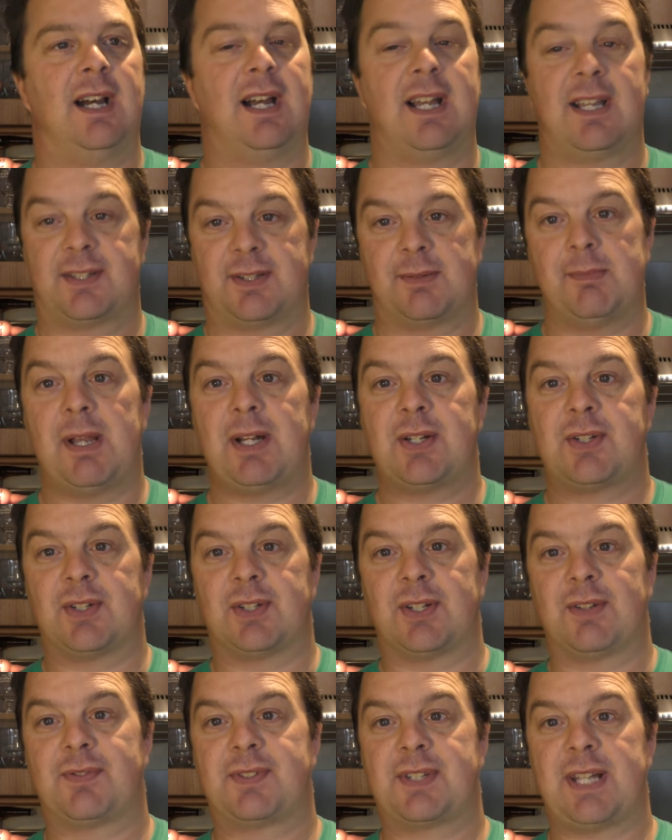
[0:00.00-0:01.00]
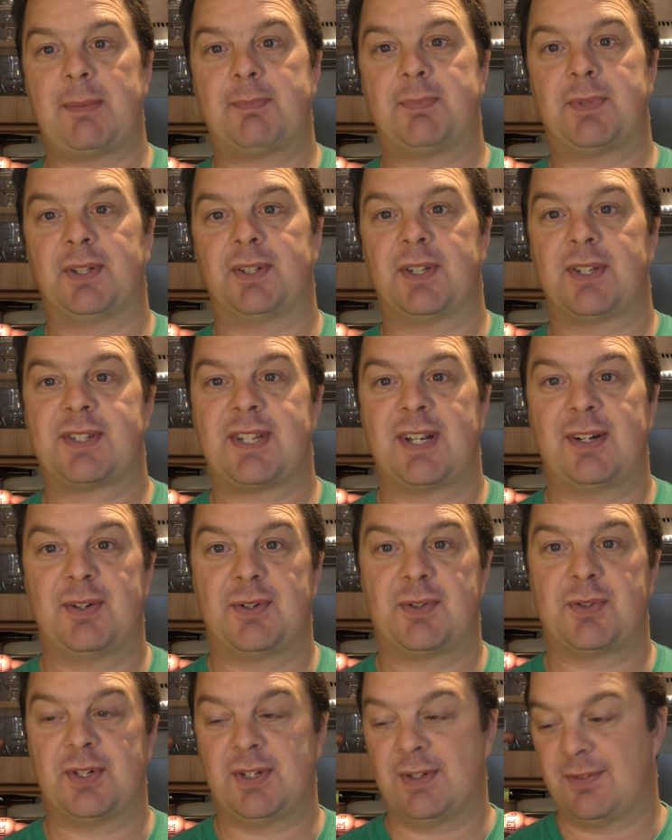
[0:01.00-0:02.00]
as I mentioned, I've stepped on the
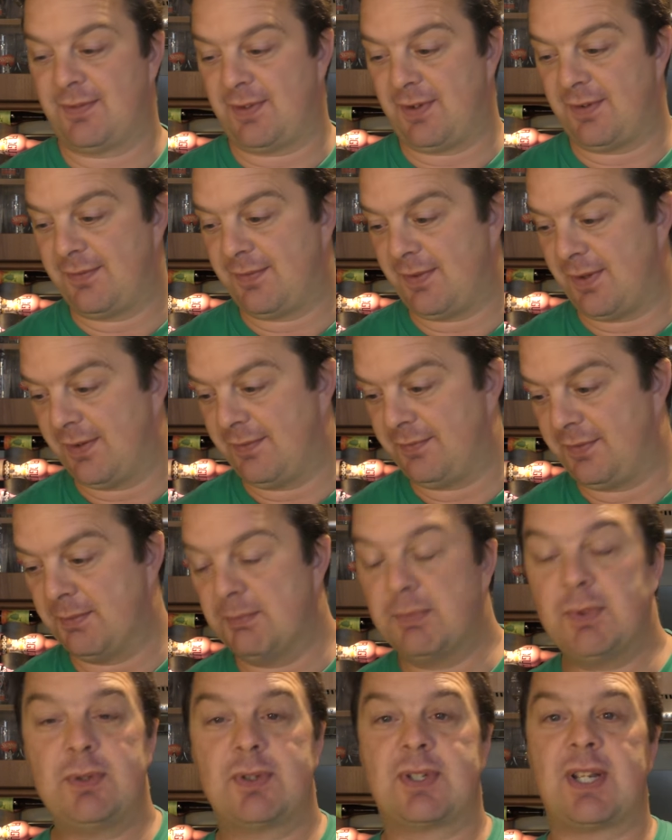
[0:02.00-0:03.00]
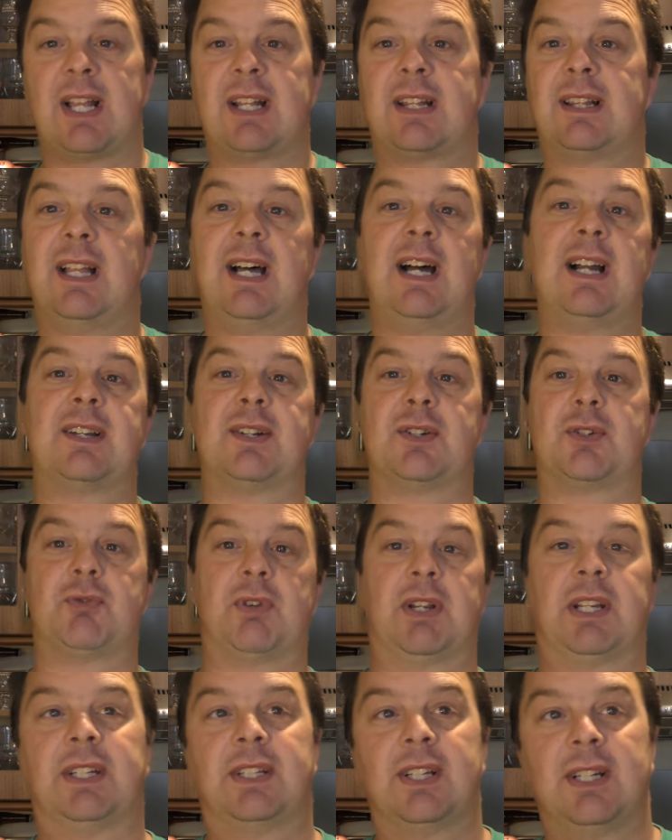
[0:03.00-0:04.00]
territory of, of, of the Moosehead Lager
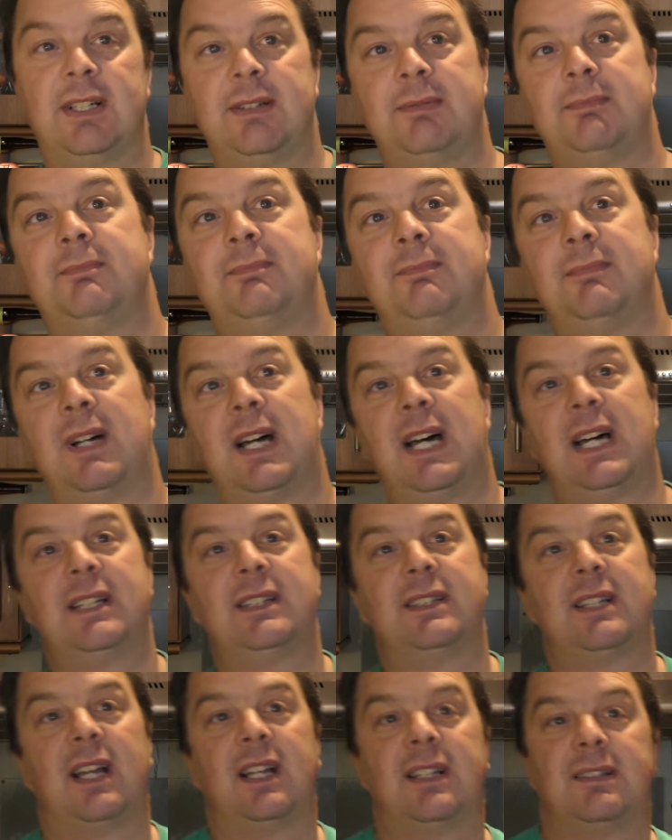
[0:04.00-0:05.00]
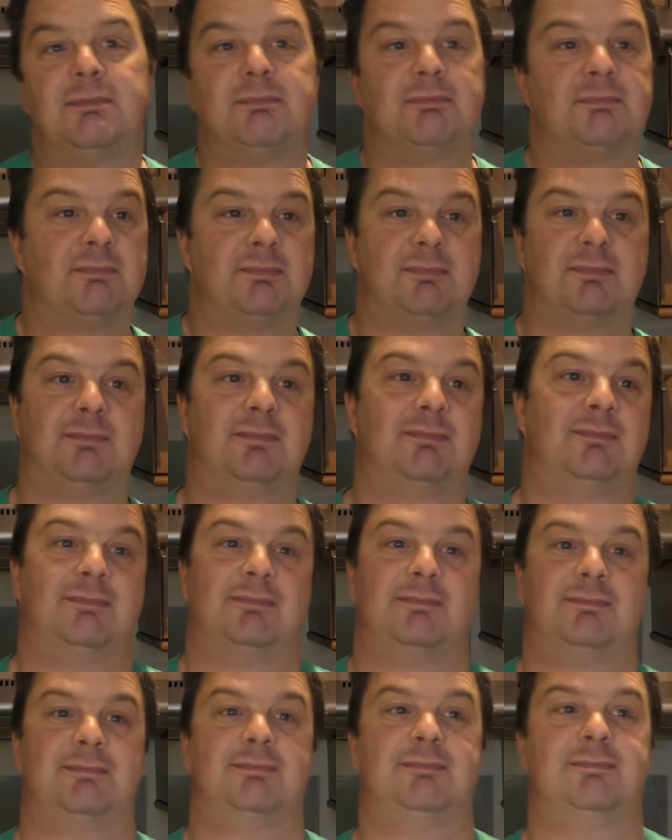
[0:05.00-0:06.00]
drinker, and and
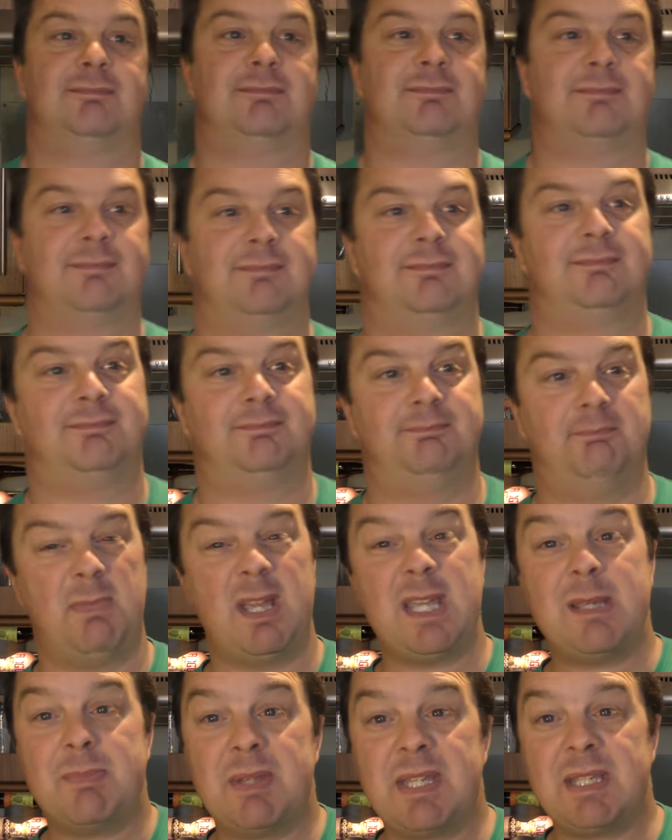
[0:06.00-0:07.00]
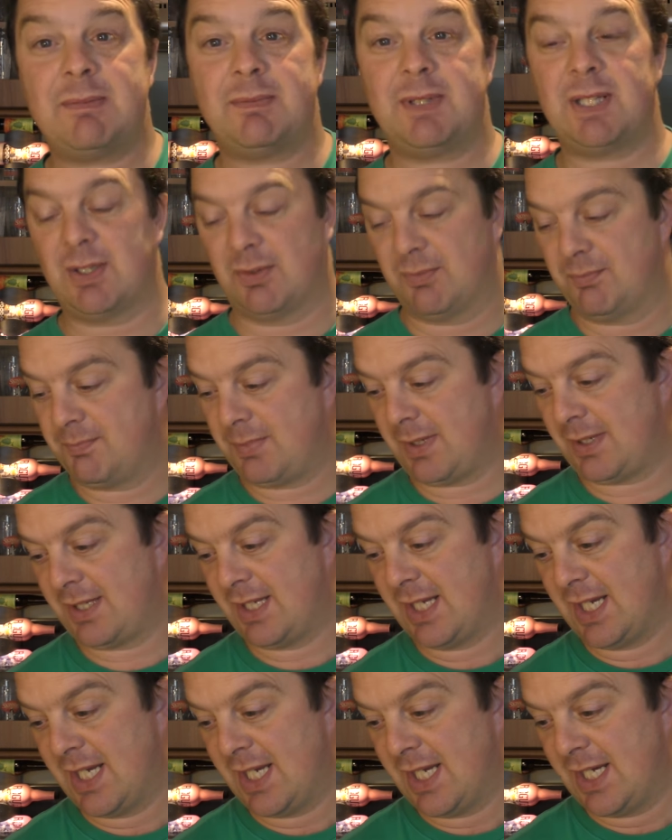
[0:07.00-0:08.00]
maybe you know
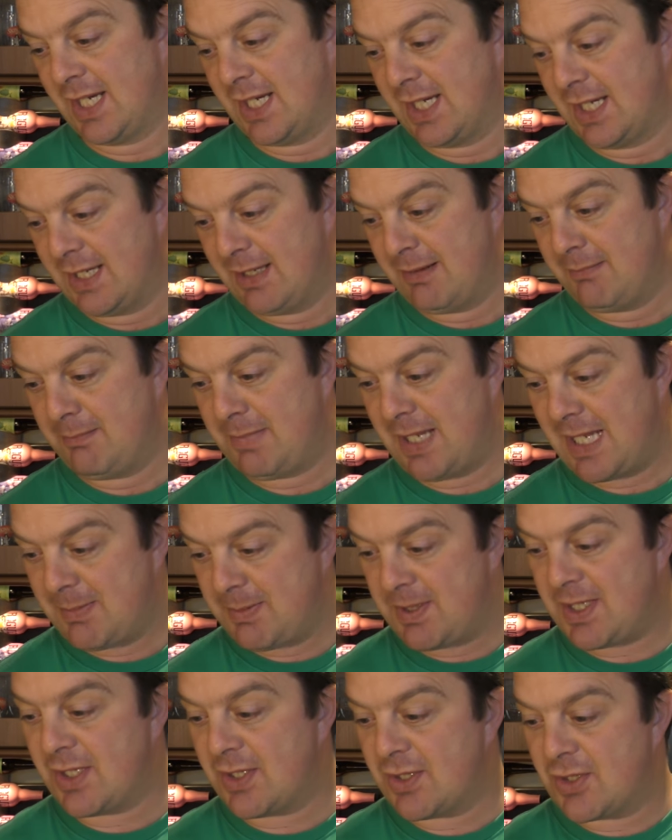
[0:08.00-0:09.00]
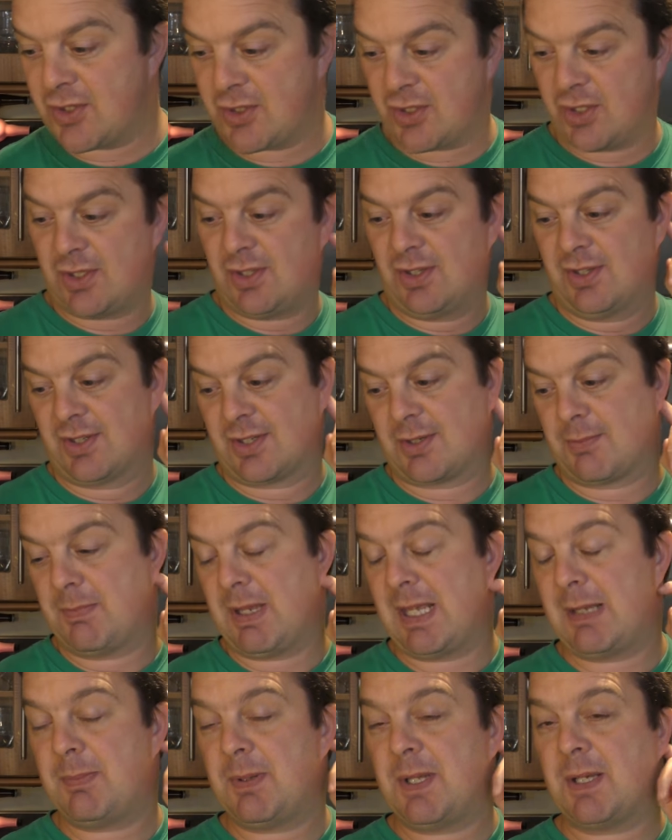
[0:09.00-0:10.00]
maybe I shouldn't.
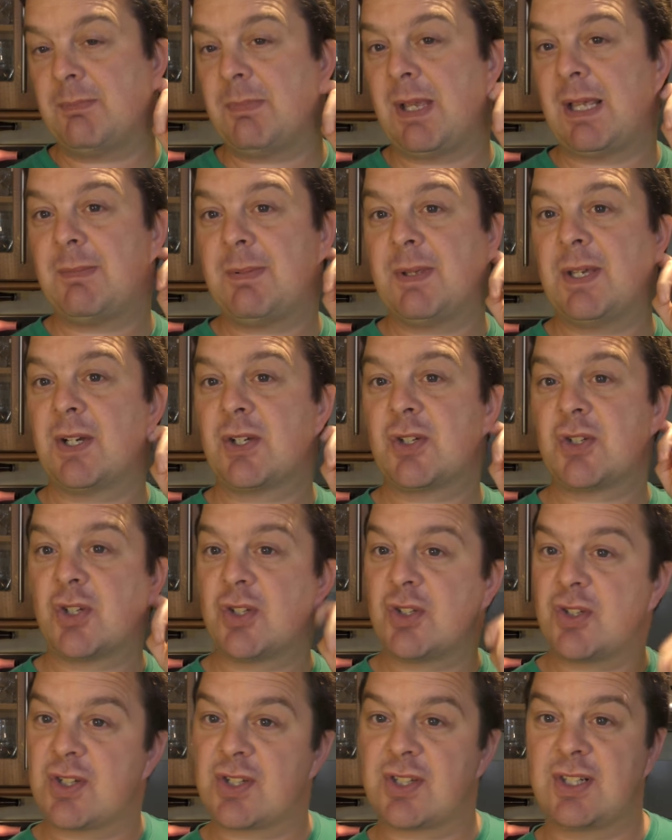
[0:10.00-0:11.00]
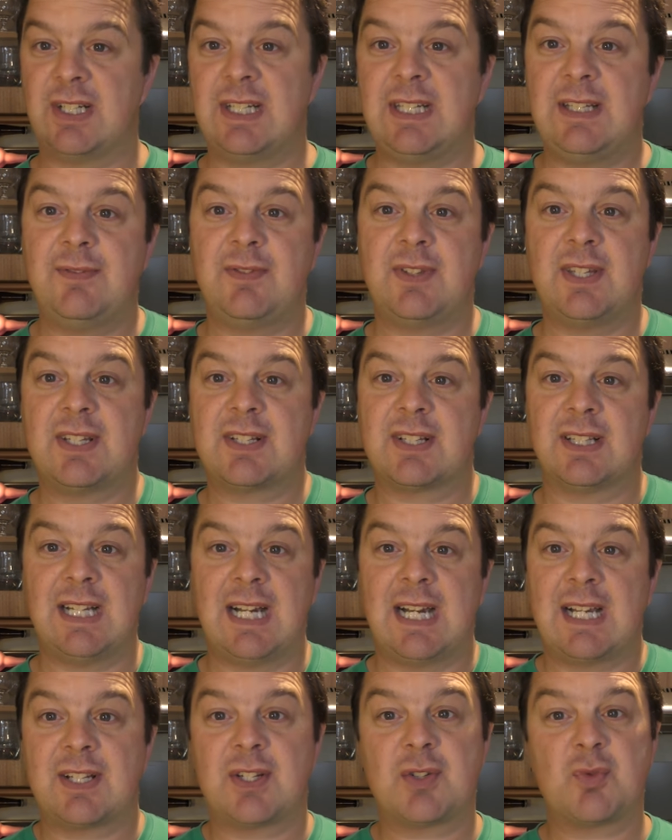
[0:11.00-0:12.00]
Maybe maybe I should just leave these
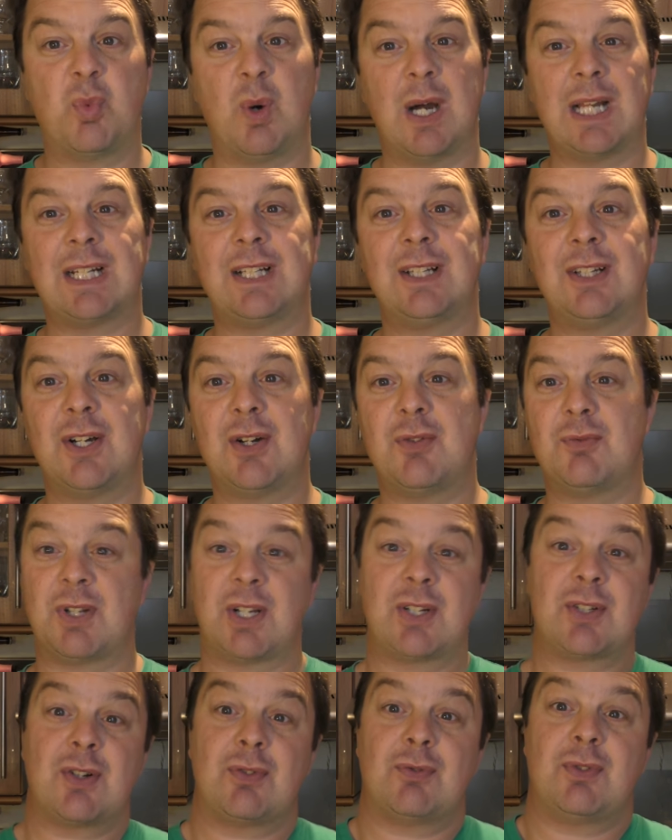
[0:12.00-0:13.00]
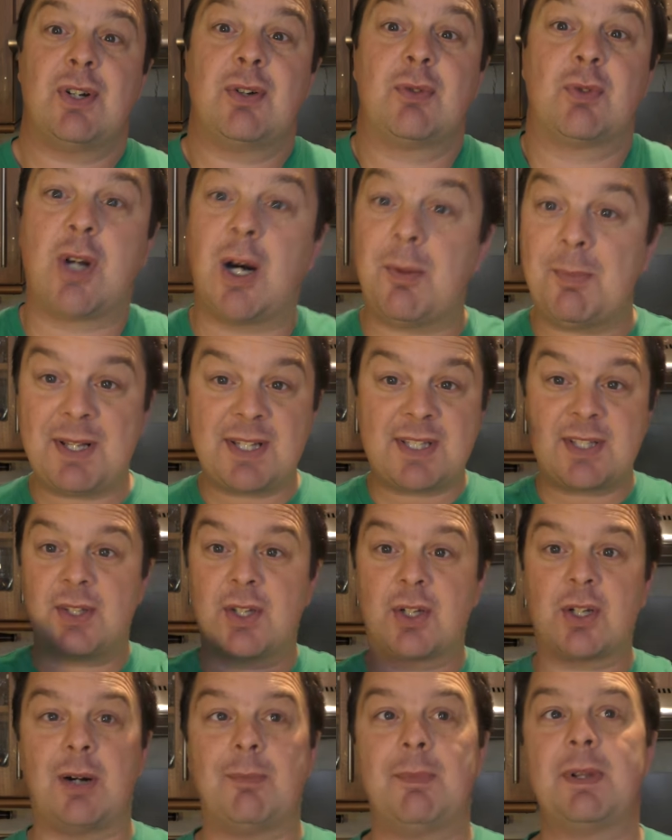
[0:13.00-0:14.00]
lagers well alone. I don't know. Comment in
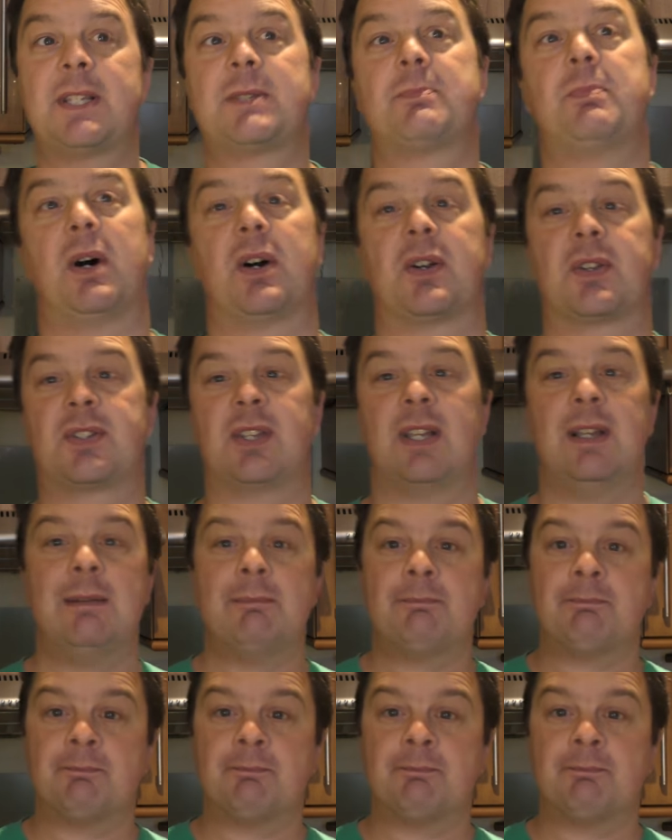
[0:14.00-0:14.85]
the comments box.